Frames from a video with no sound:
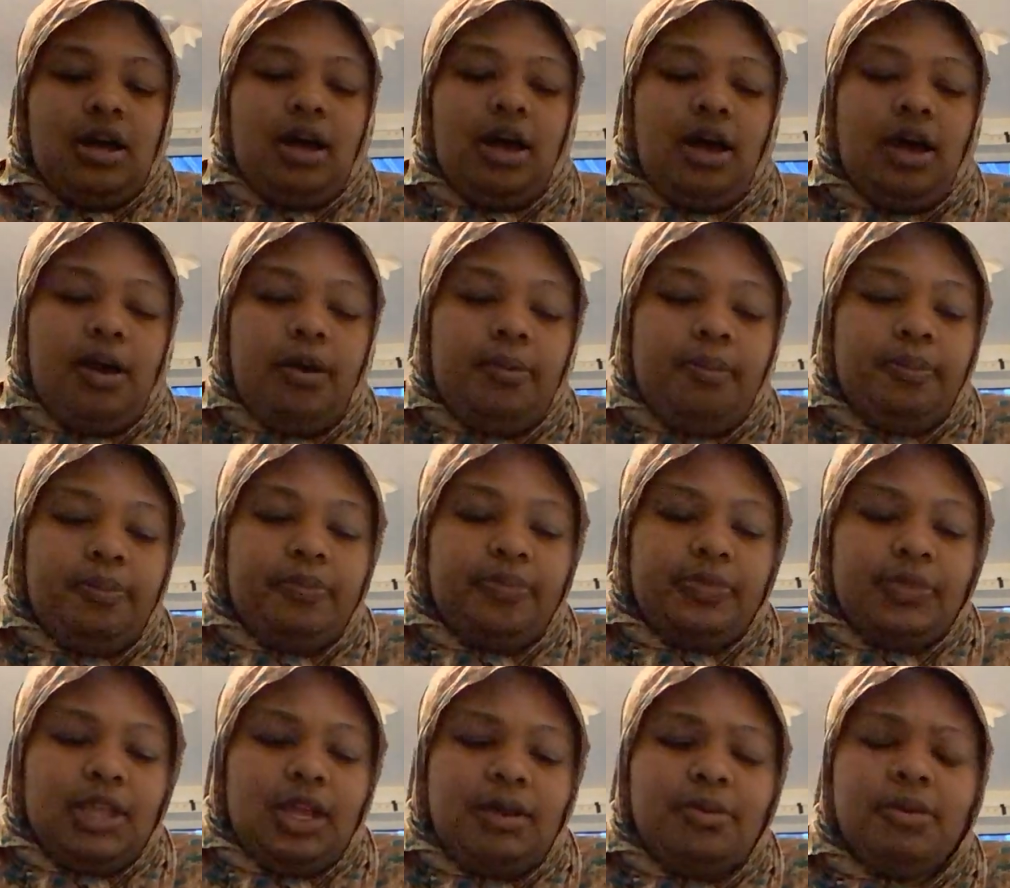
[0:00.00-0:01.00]
I
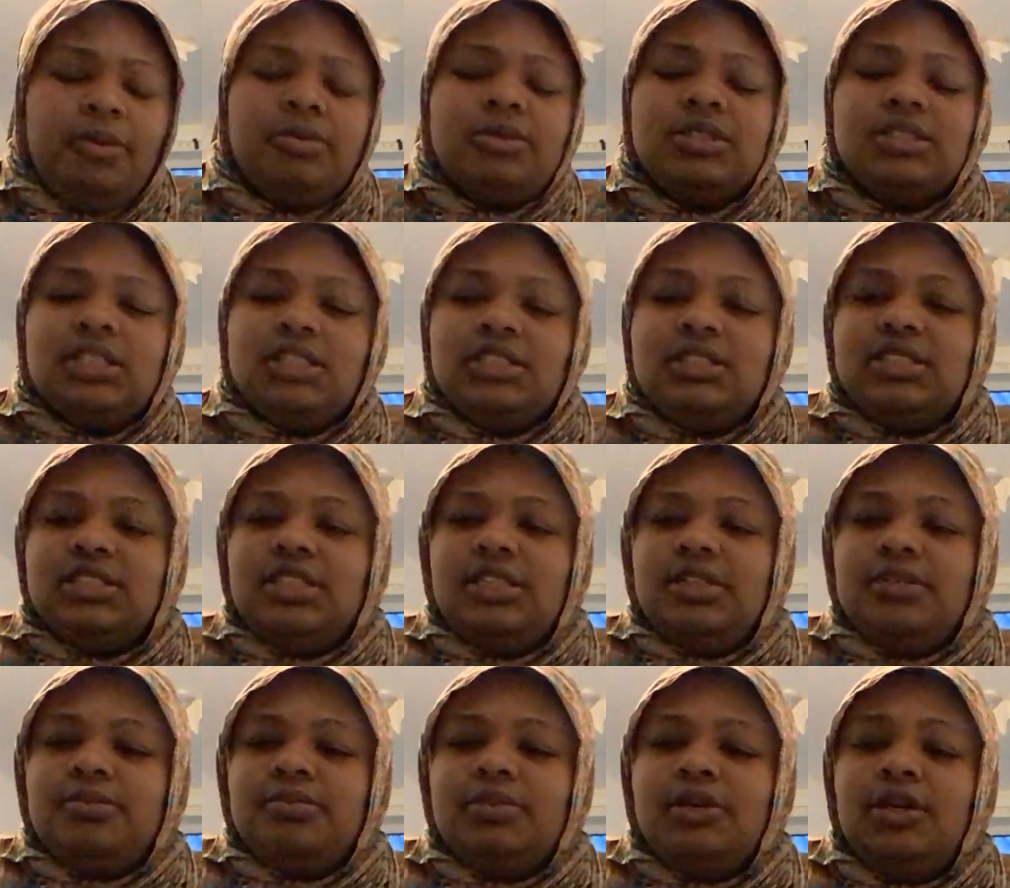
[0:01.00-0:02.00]
remember saying to
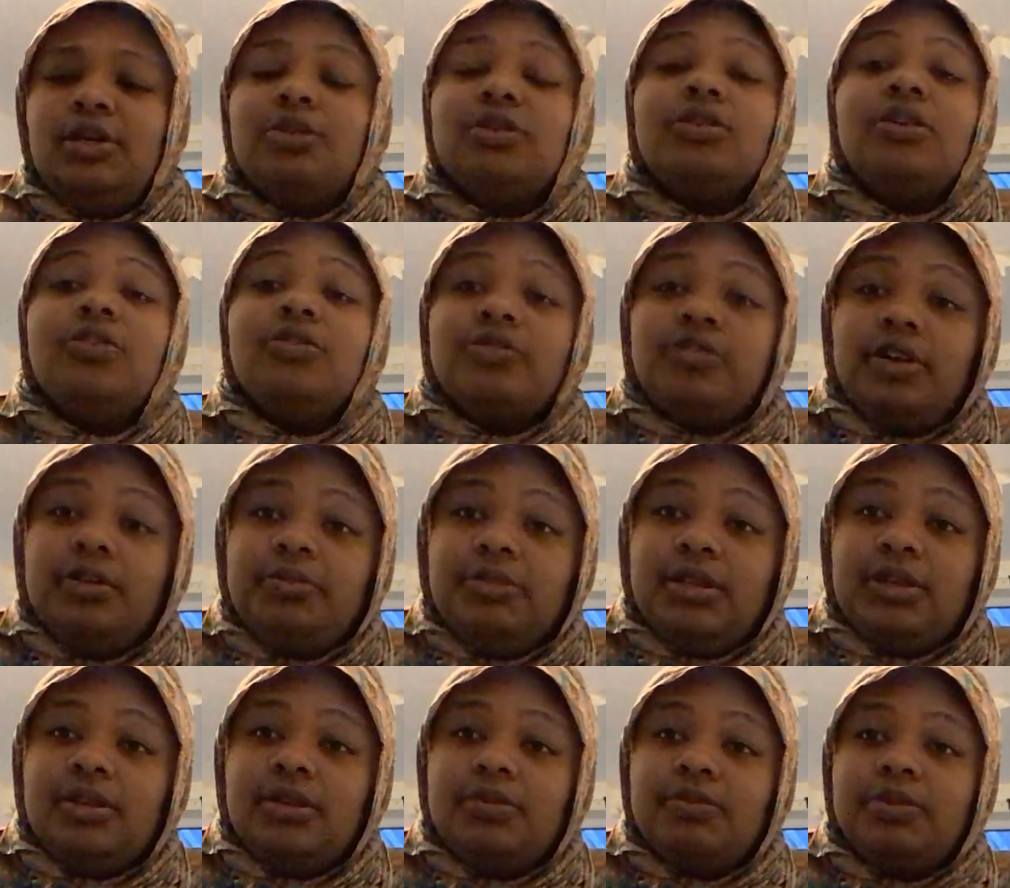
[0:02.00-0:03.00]
him, don't fuck
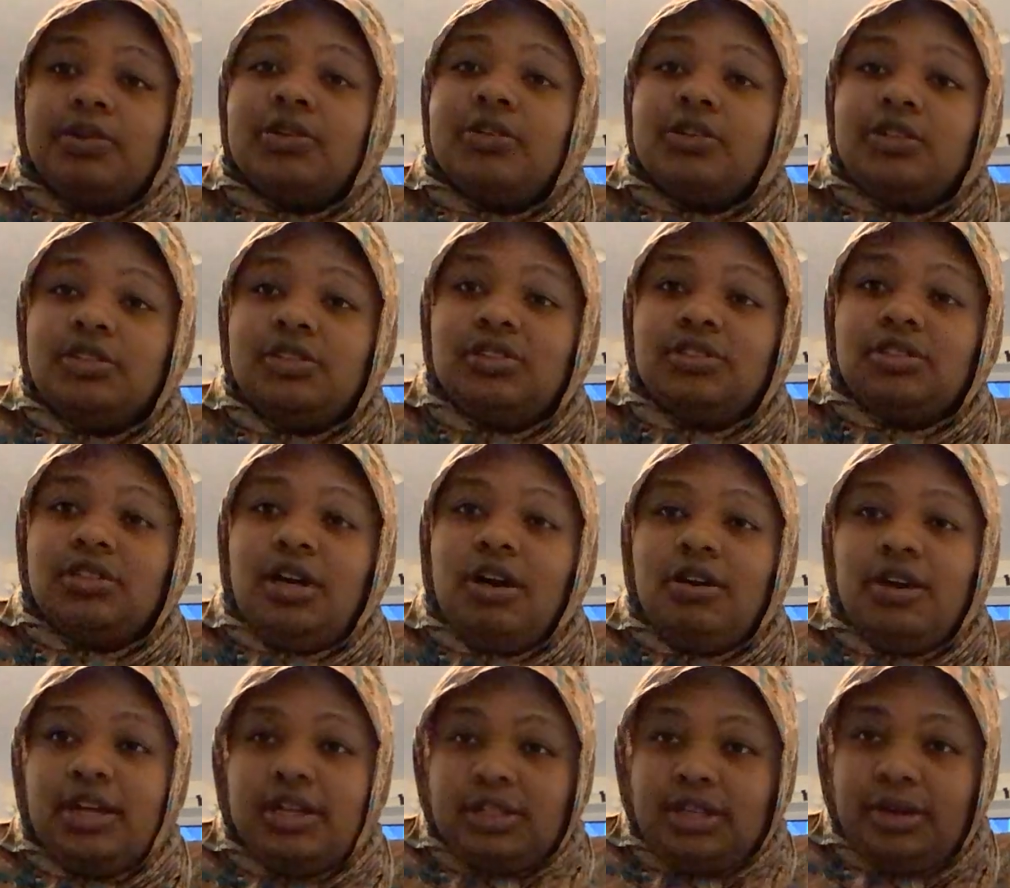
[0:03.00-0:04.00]
me because
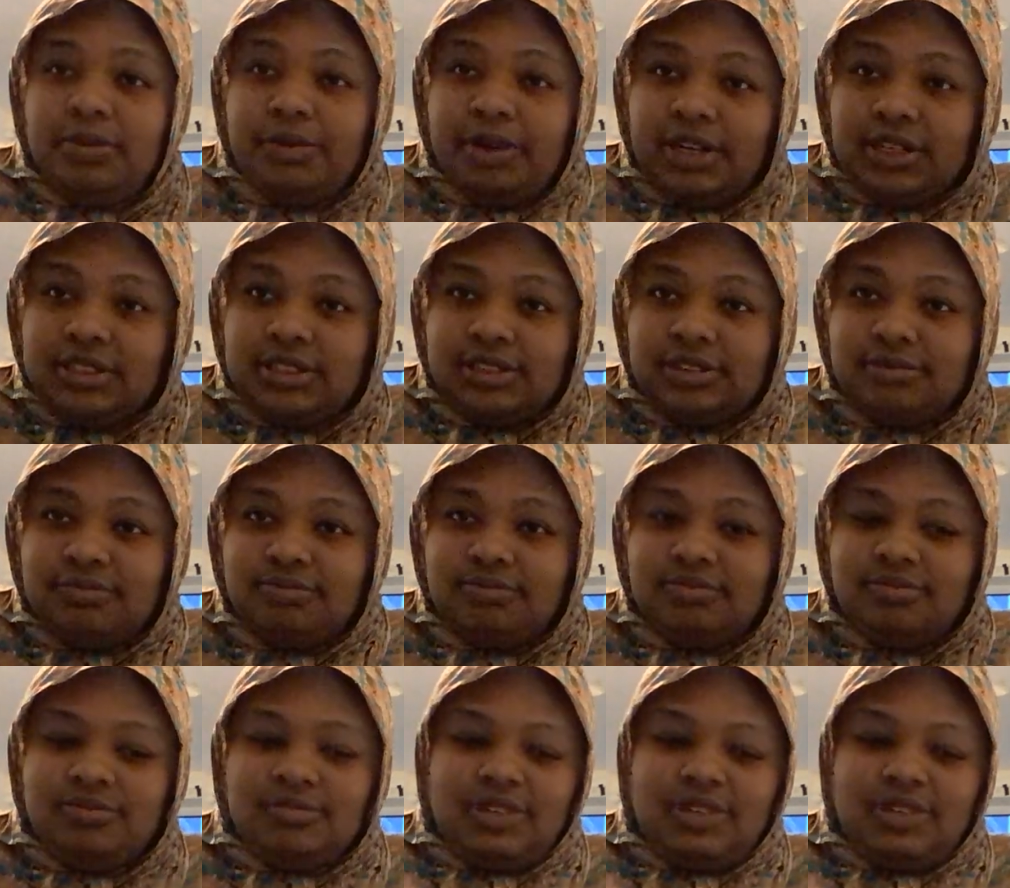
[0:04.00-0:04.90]
I'll end up pregnant.